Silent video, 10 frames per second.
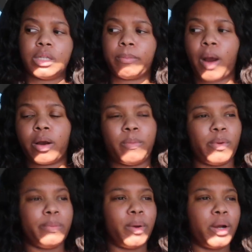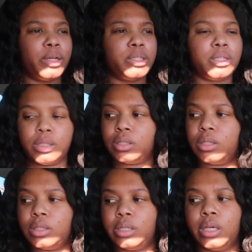to the PowerPoint part.
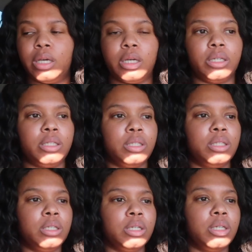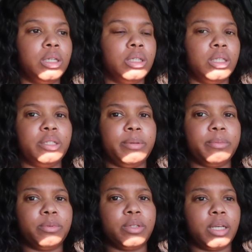Yeah, these
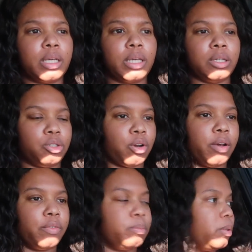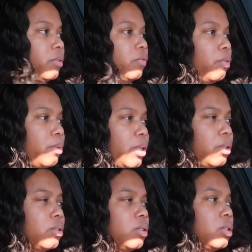people they can't drive up here for
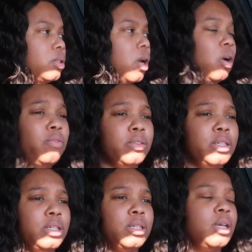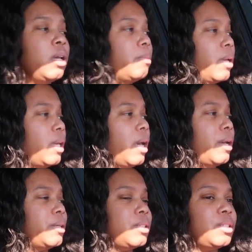real. Hopefully, but
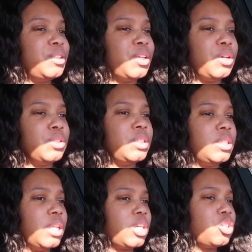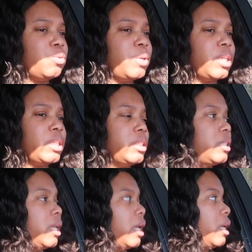yeah. So lecture went good
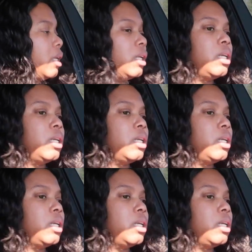today.